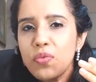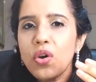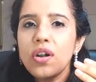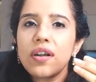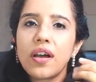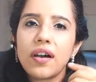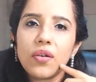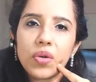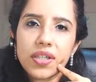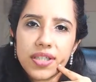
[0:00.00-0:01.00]
more
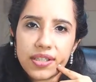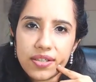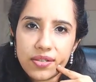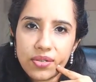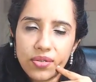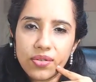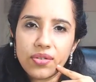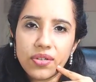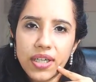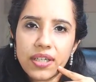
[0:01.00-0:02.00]
worksheets to do,
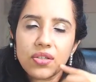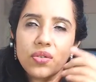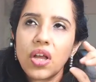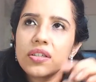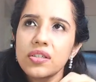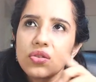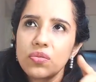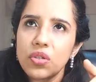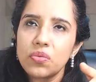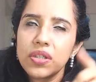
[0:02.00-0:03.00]
right? So not just
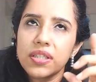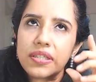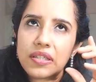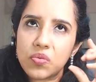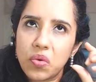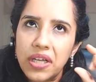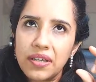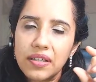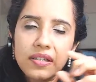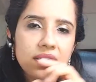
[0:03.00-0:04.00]
two more worksheets. It's
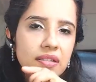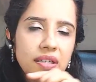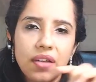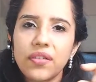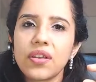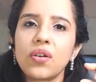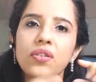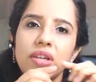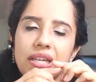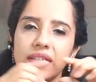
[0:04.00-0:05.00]
one is everything
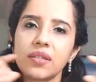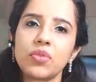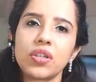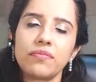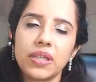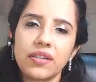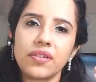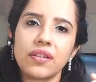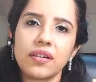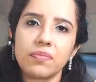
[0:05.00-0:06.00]
on rational emotive
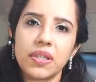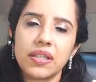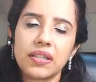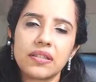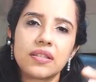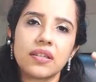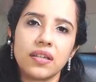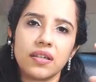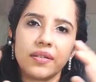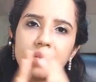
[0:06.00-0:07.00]
behavior therapy. It's
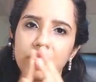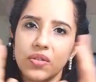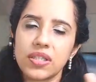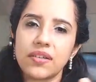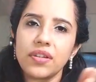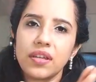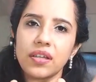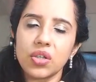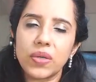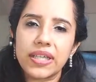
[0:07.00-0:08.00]

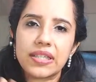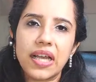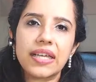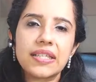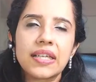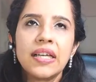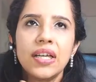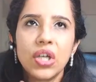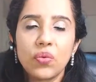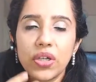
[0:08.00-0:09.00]
everything in 20 slides
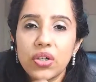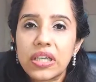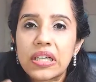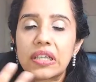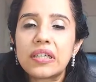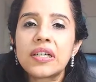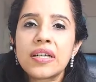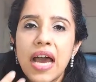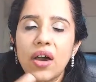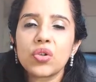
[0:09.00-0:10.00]
where you can
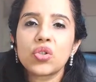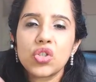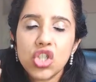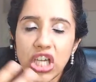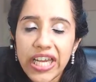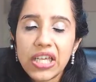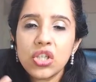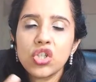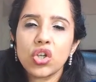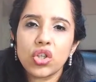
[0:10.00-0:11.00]
learn how to
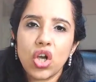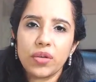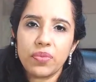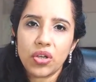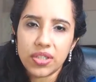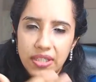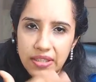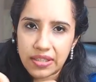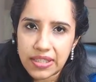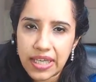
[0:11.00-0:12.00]
change your thought
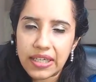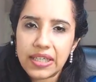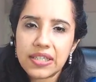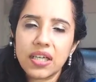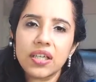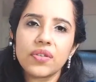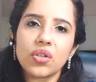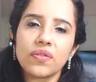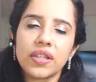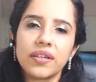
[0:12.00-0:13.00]
process. The techniques are
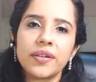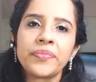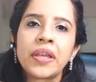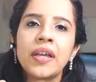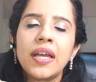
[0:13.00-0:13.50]
given over there.